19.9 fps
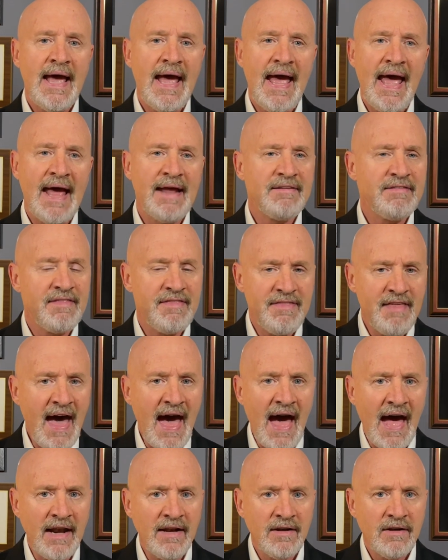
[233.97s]
And
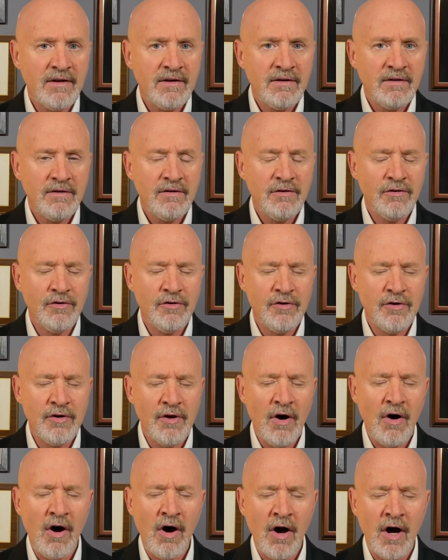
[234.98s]
that
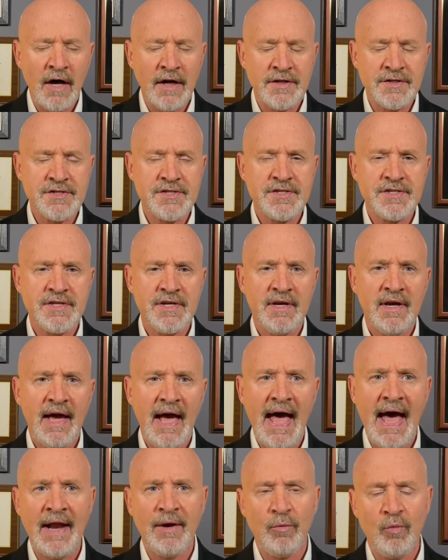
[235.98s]
gnaws
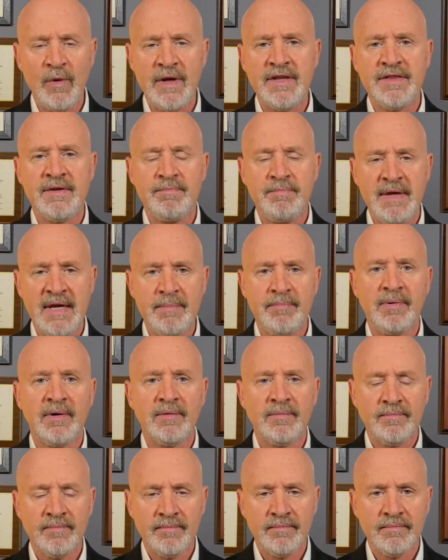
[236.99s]
at we the people.
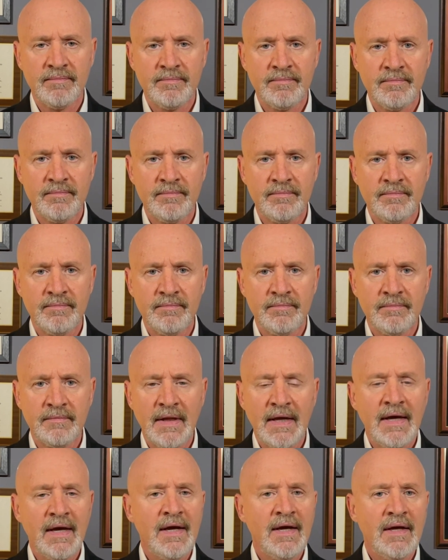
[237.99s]

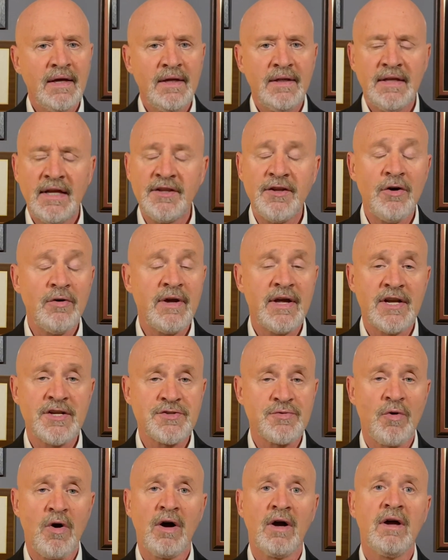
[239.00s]
Now, don't get
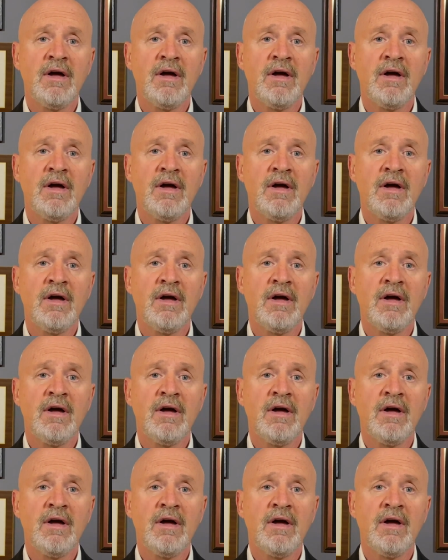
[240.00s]
us wrong.